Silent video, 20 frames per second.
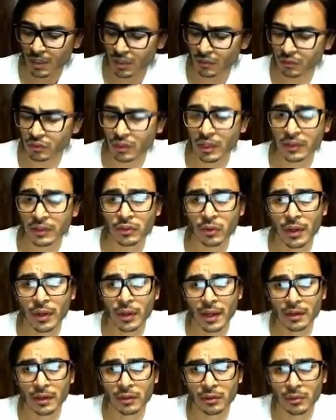So let's go
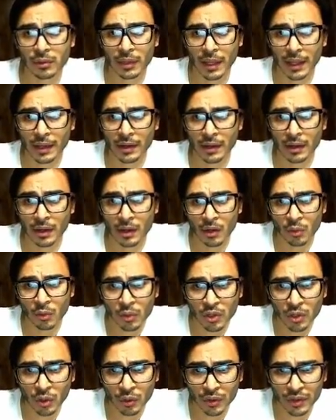ahead and do that.
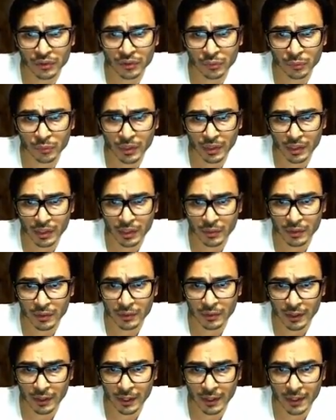We know this one here
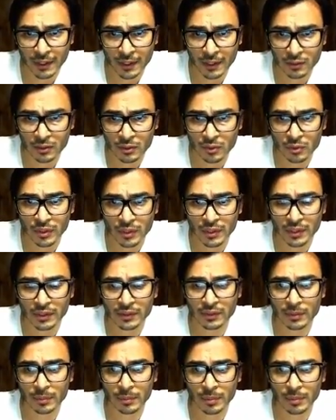is 80
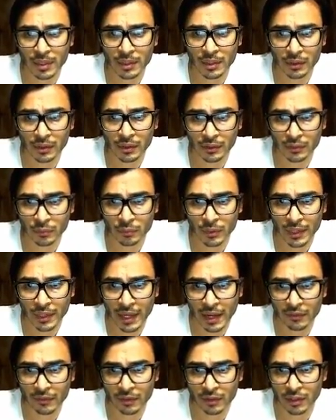degrees because we
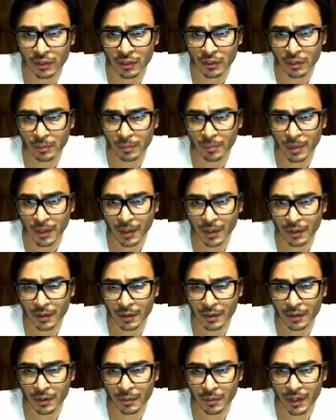have a linear
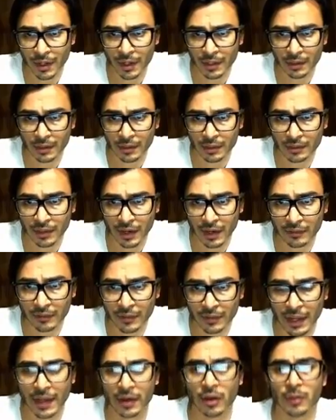pair, right? These have
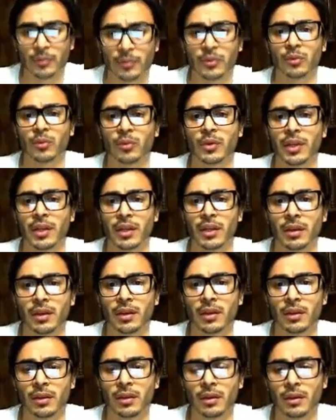to add up to
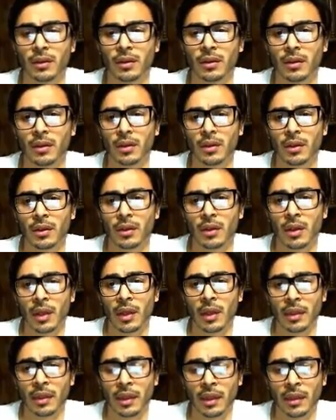180.
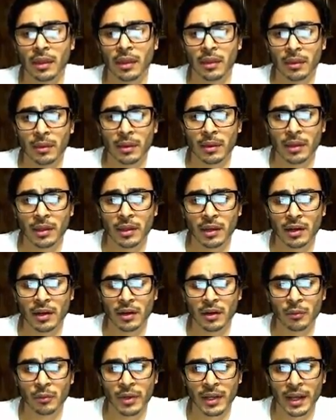And then
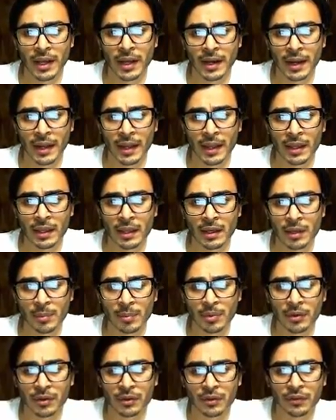here we got 80
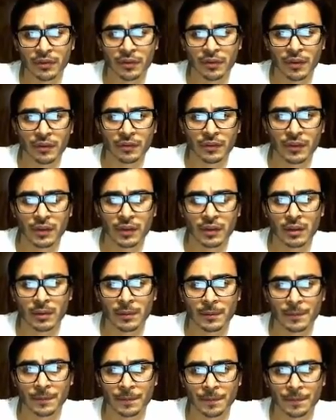plus 50.